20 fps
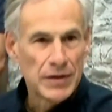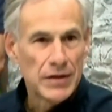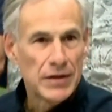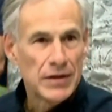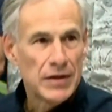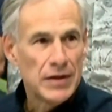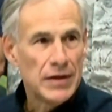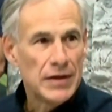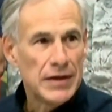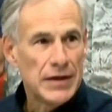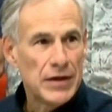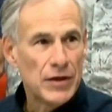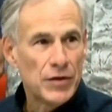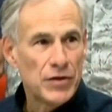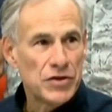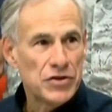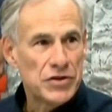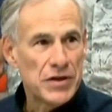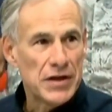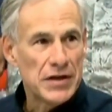uh, here in
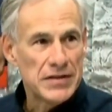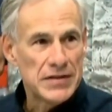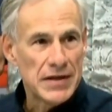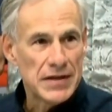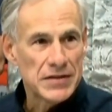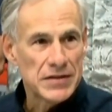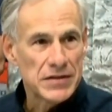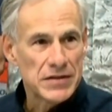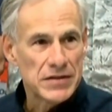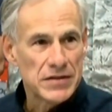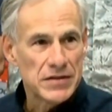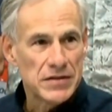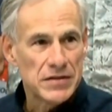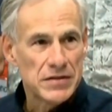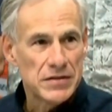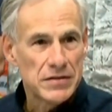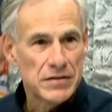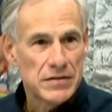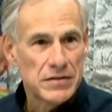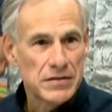the state of Texas.
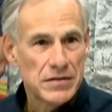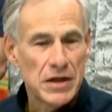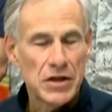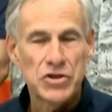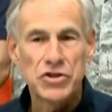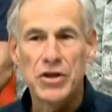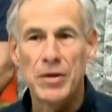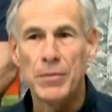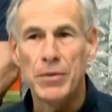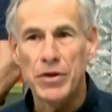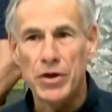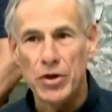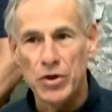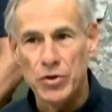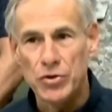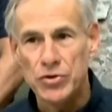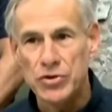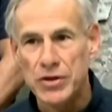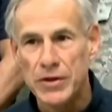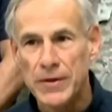Now, some of
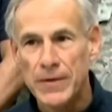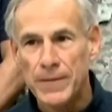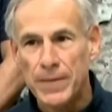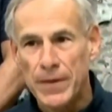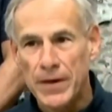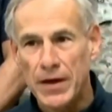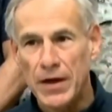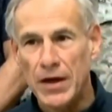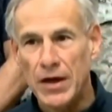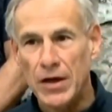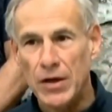those uh,